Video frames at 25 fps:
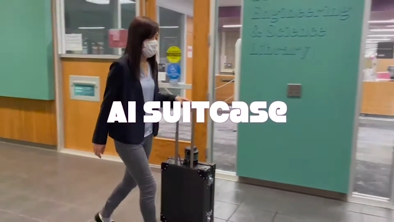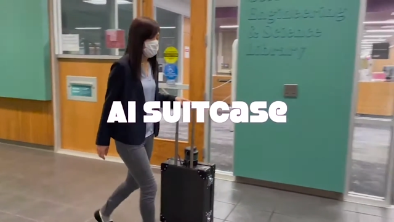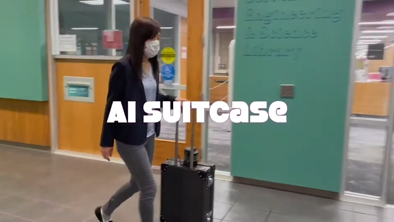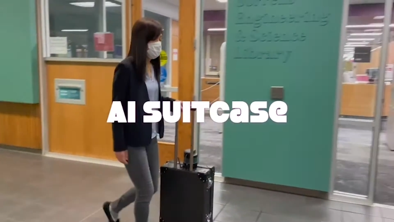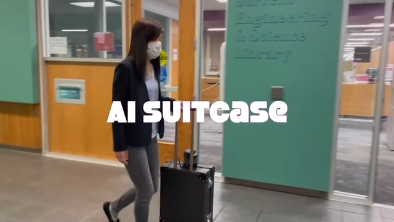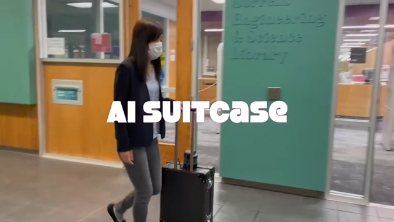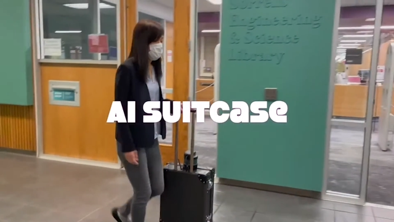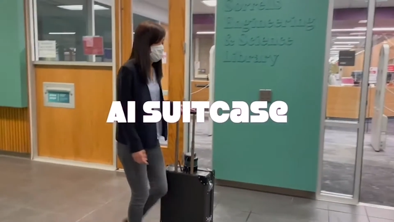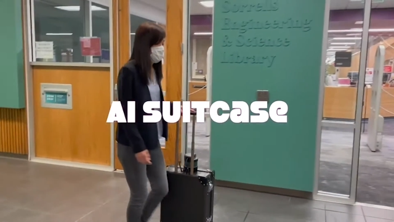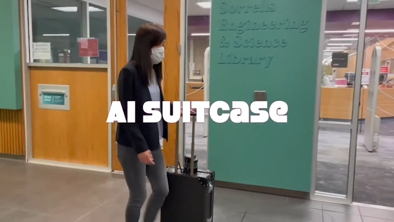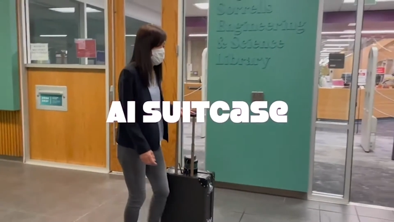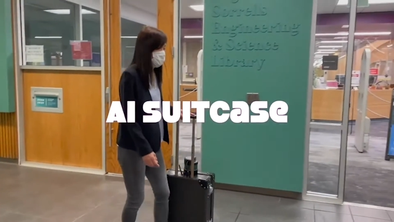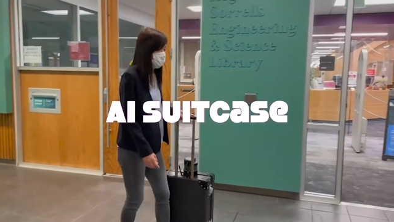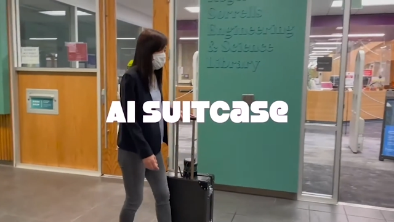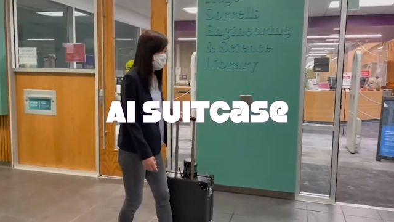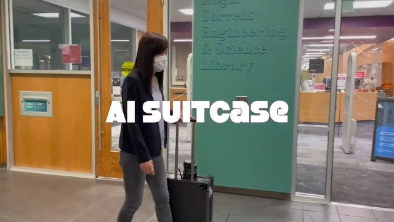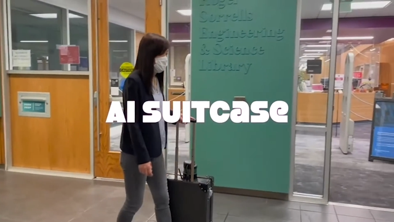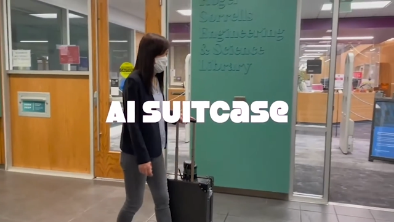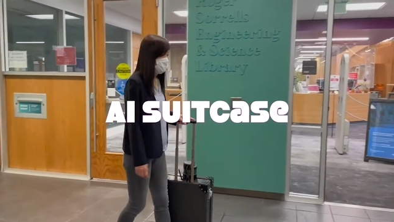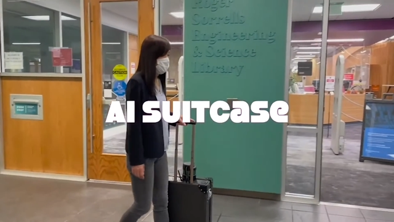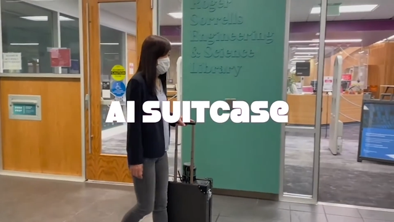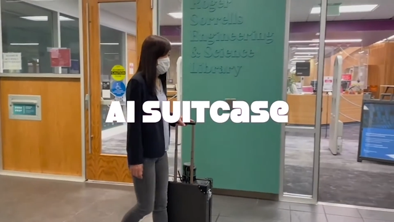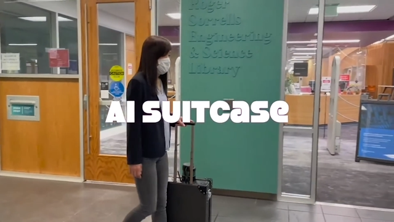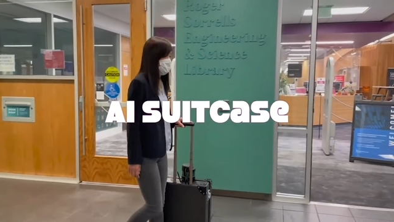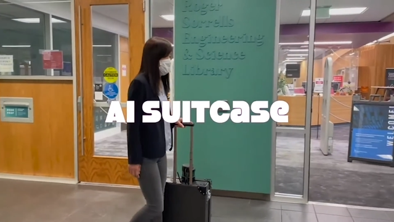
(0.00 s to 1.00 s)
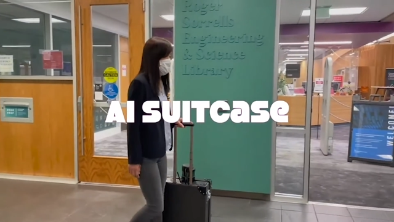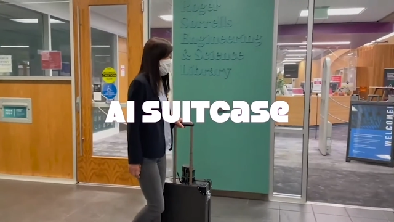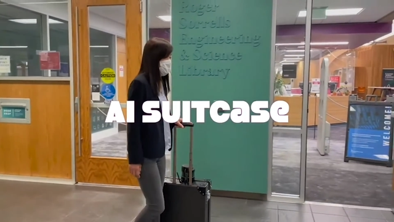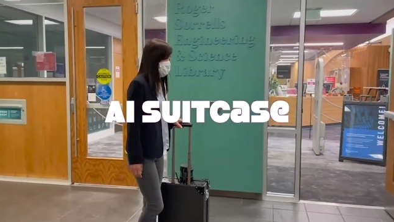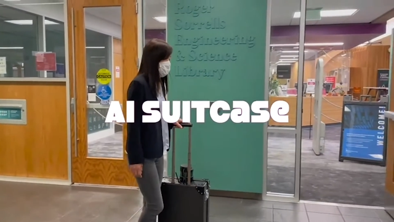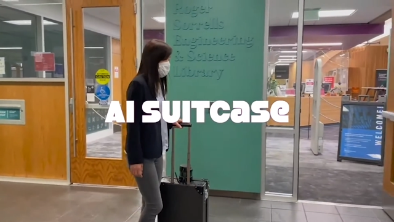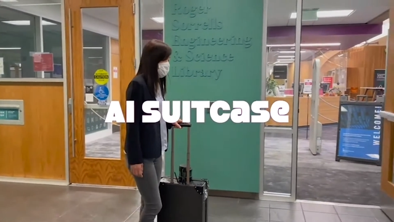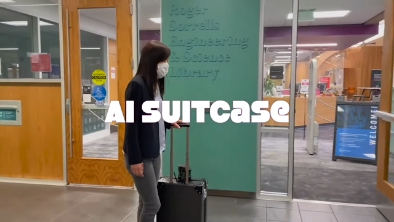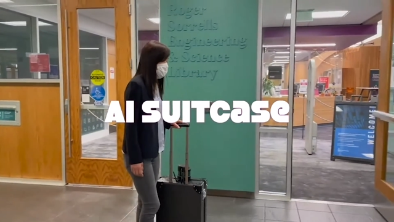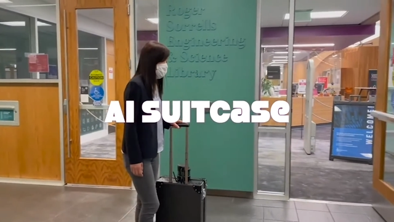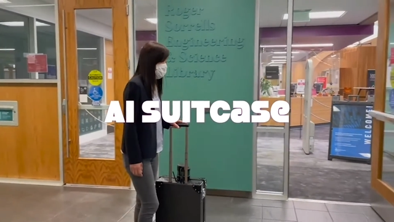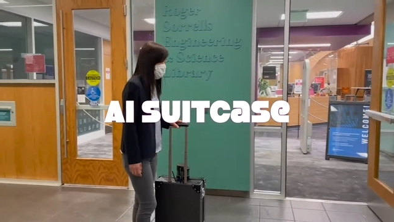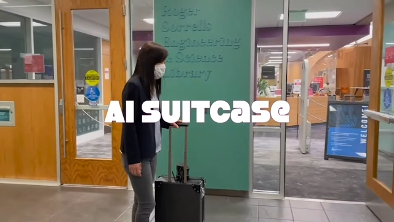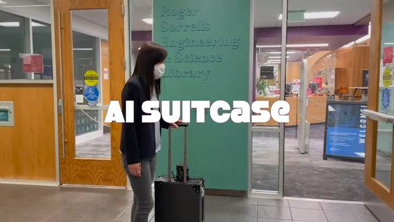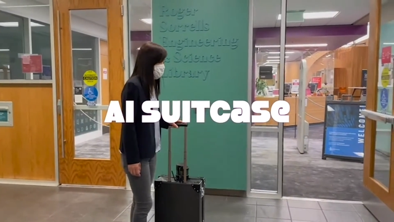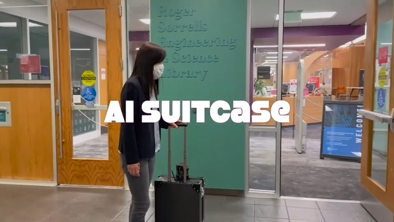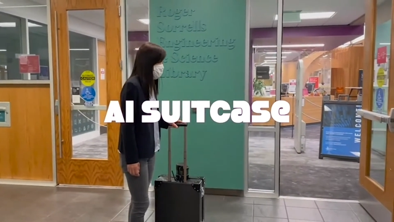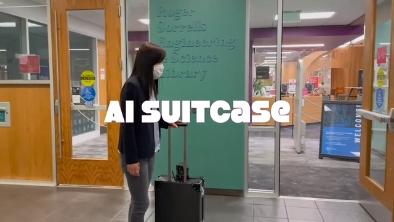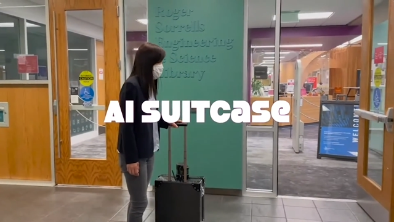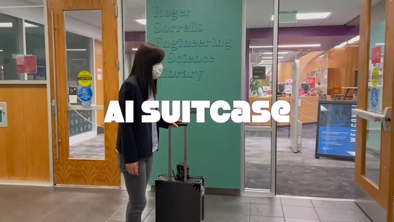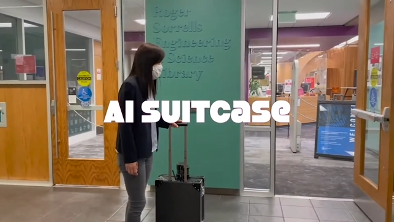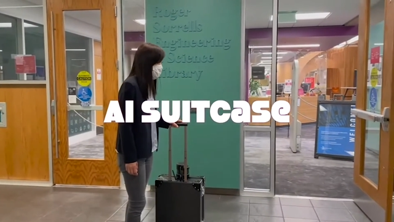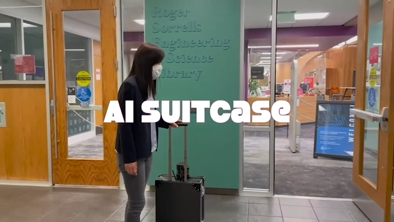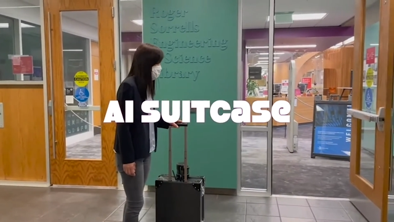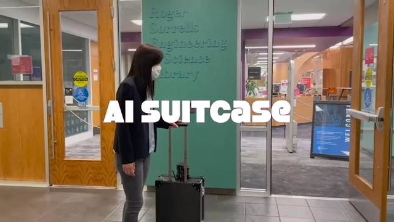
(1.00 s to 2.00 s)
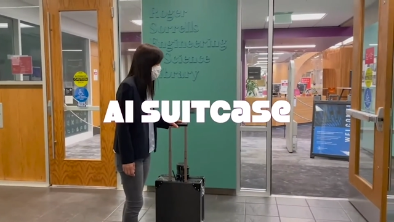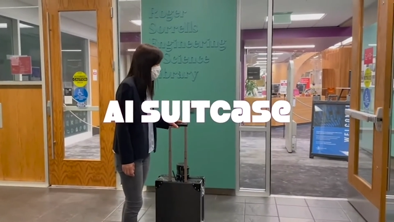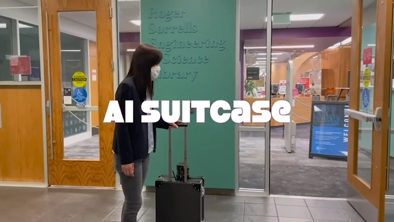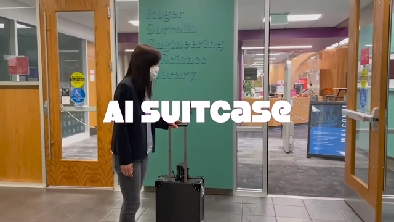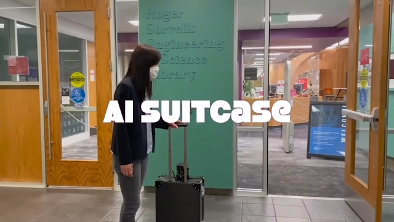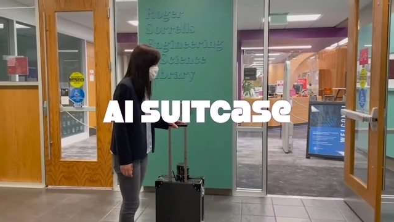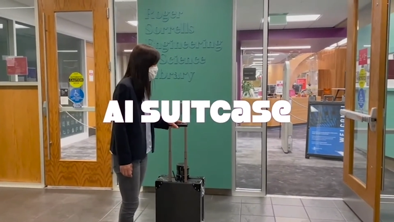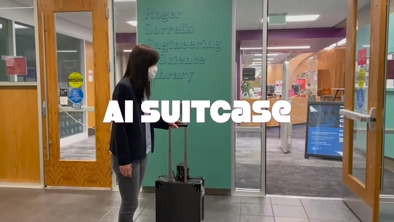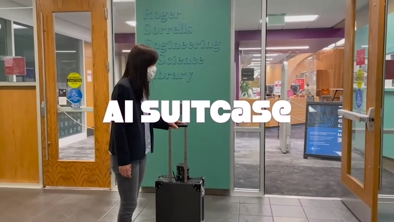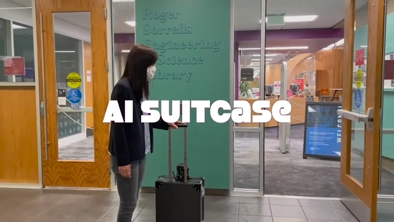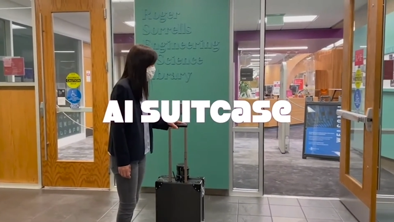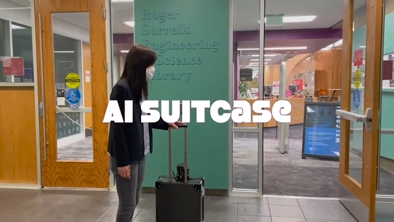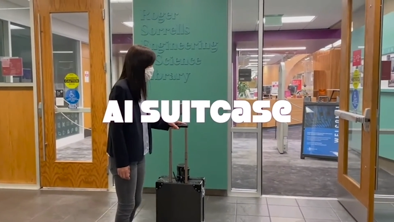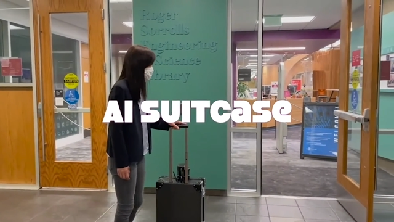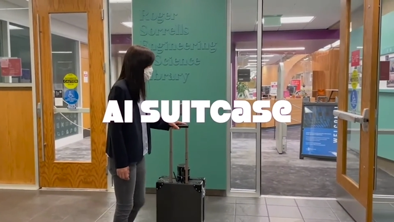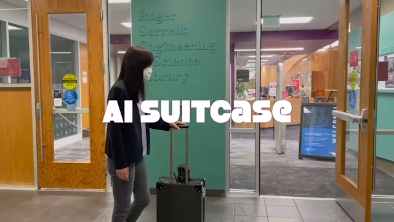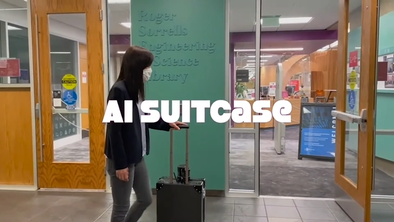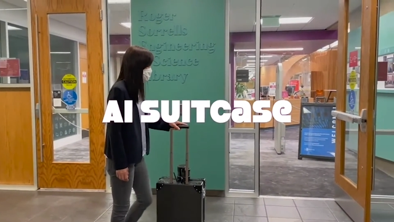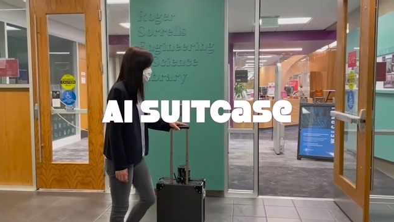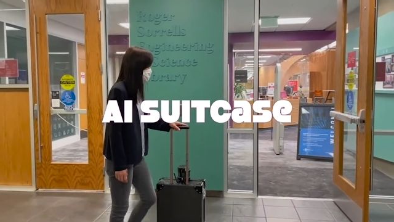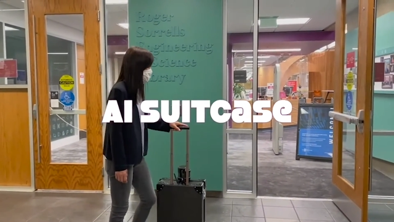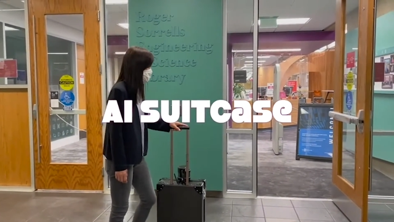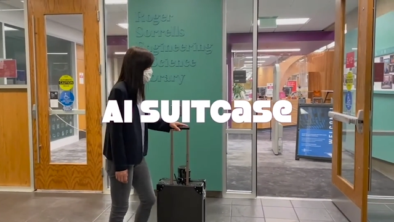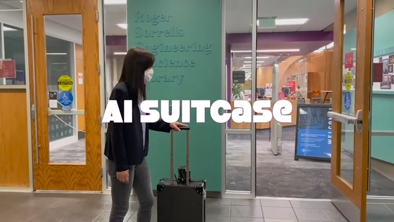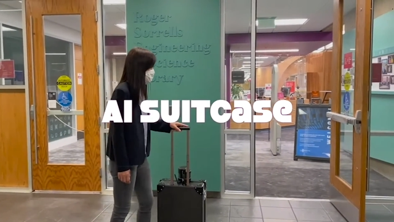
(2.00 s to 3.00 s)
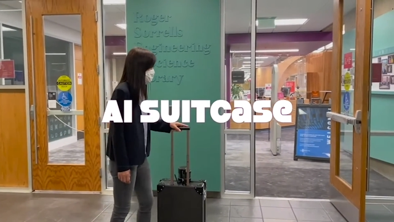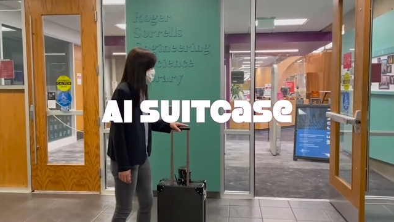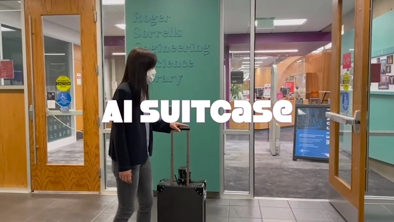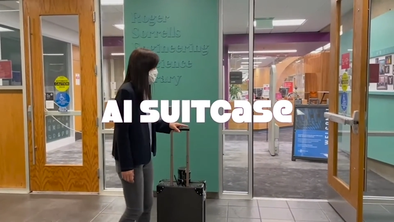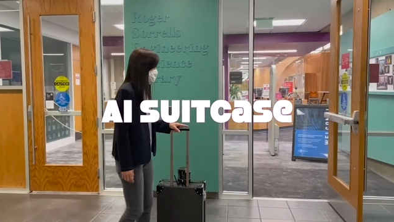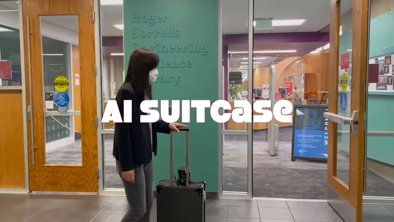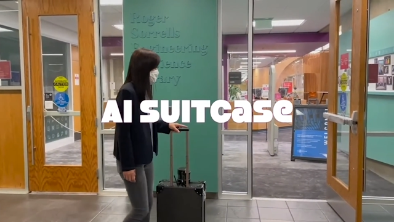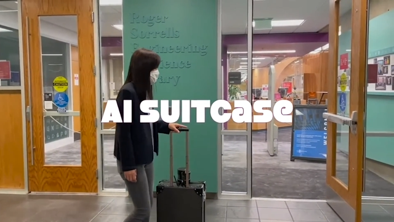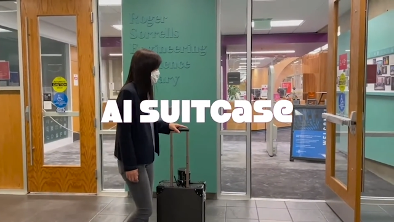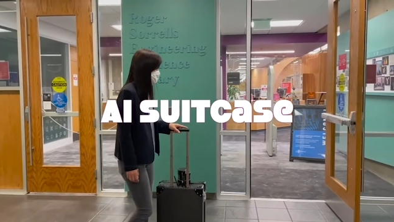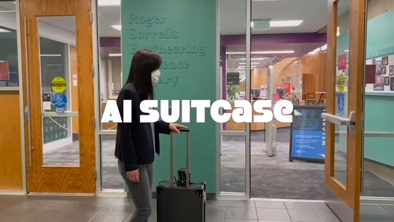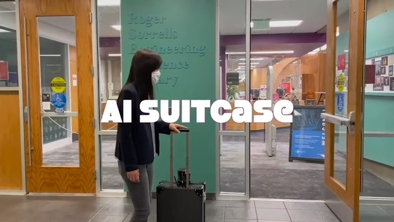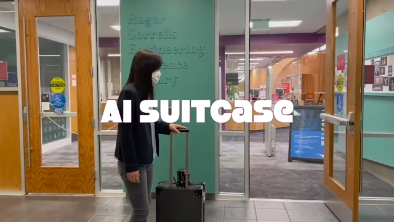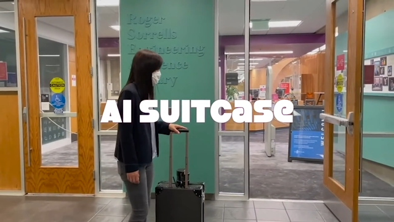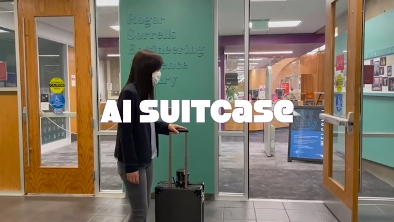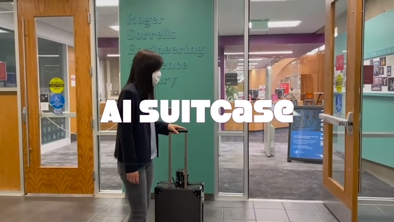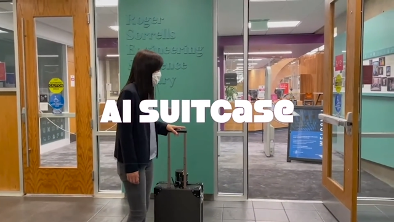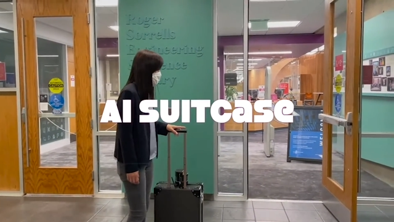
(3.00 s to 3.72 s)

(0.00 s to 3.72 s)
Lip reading: [unreadable: no face in view]